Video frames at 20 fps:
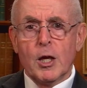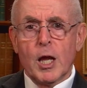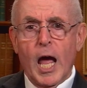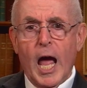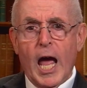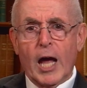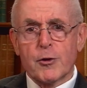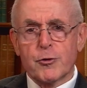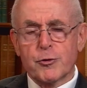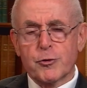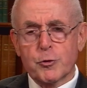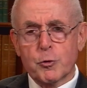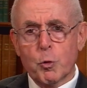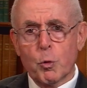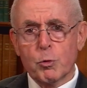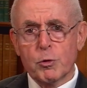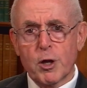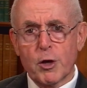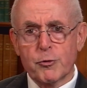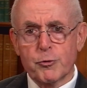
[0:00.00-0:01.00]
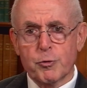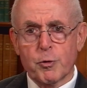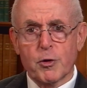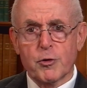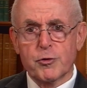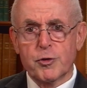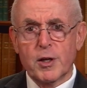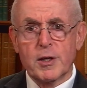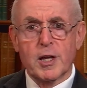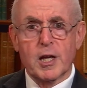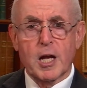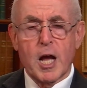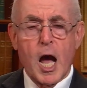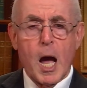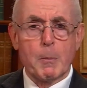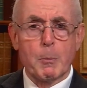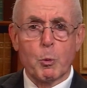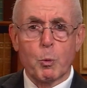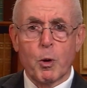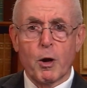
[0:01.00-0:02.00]
as school districts in the
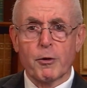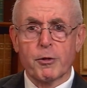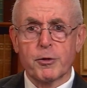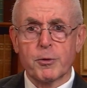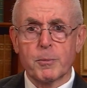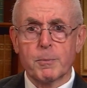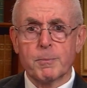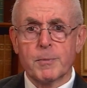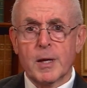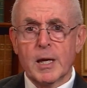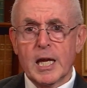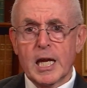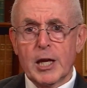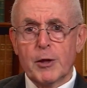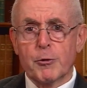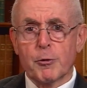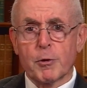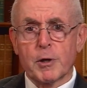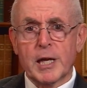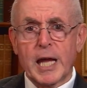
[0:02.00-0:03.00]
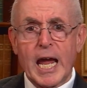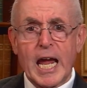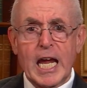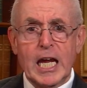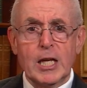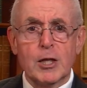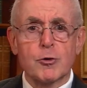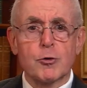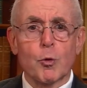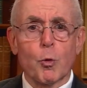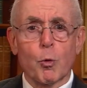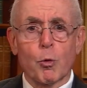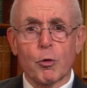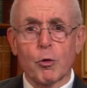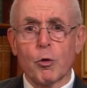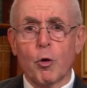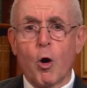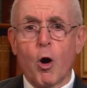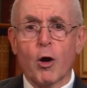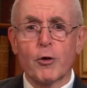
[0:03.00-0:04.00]
Commonwealth either gained or
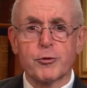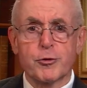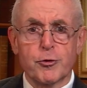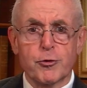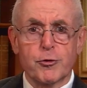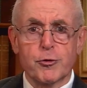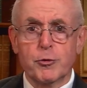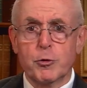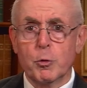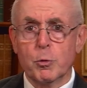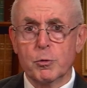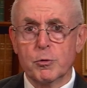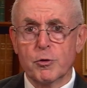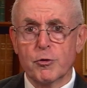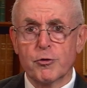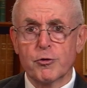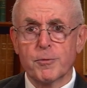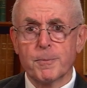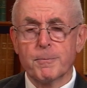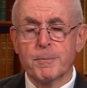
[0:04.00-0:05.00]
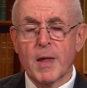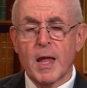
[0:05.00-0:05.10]
lost students,